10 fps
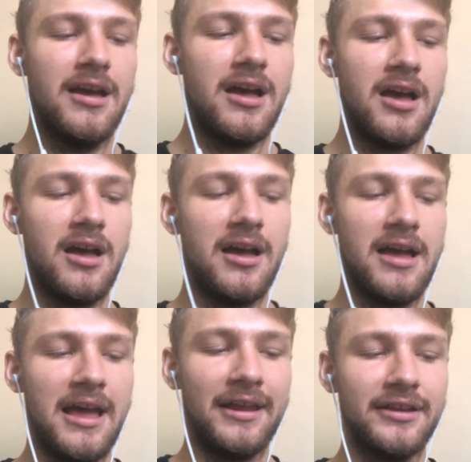
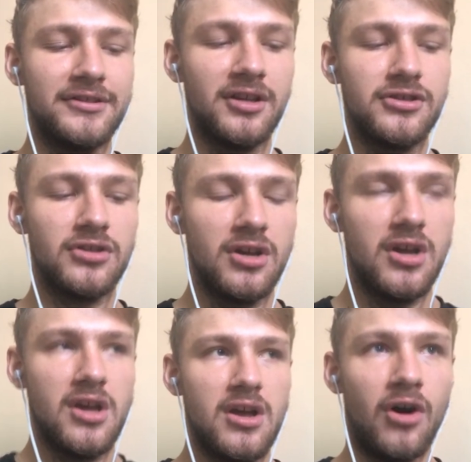and it's just,
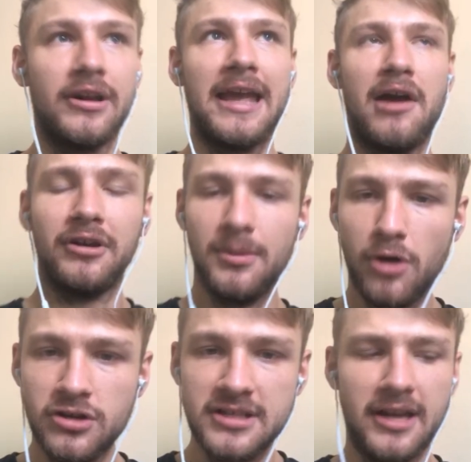okay, how can I
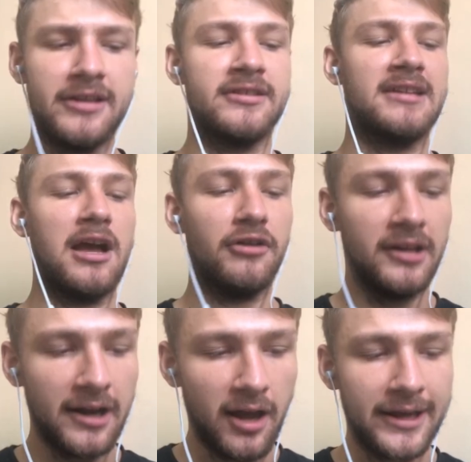approach these challenges? How can
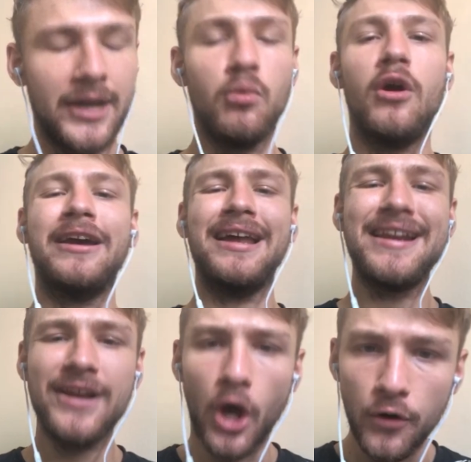I like it? What can I
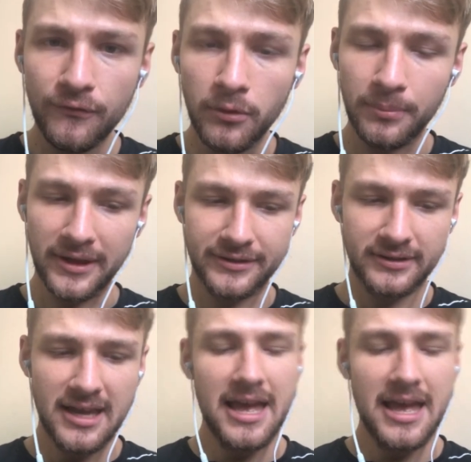learn from this?